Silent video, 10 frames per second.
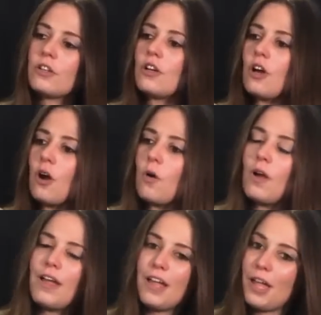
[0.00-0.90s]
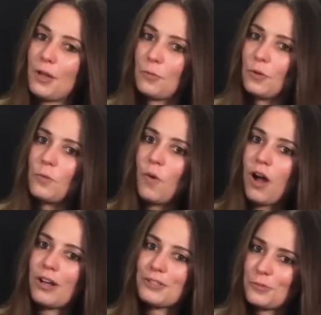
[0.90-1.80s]
You can go and
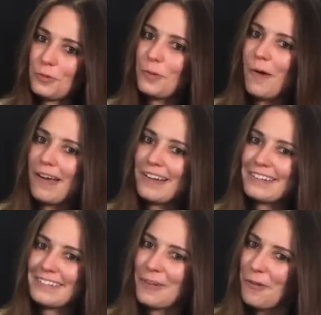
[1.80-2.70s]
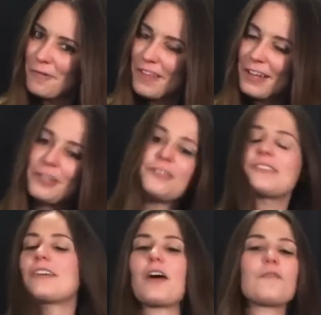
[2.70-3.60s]
rewatch, rewind, and all of that good
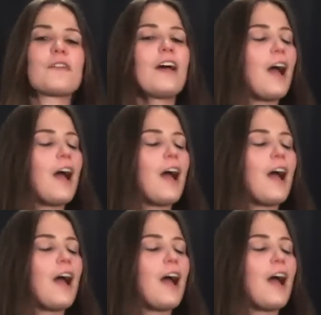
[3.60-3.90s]
stuff.